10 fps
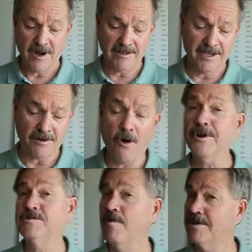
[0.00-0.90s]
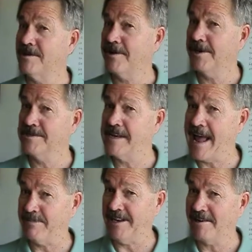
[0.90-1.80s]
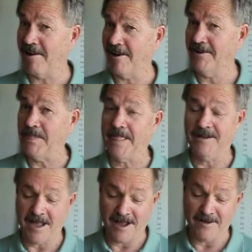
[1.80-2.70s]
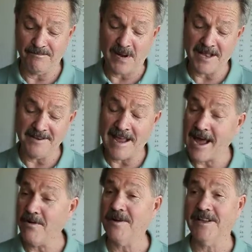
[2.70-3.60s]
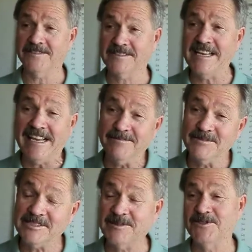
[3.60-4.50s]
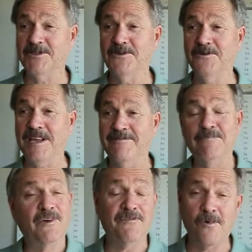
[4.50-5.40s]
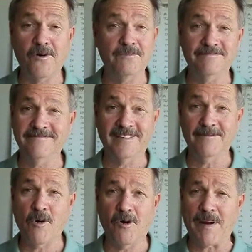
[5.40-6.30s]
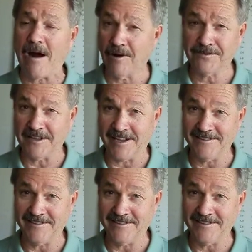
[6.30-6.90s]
Well, it always was a very snappy car, but now it seems to even perform more powerfully.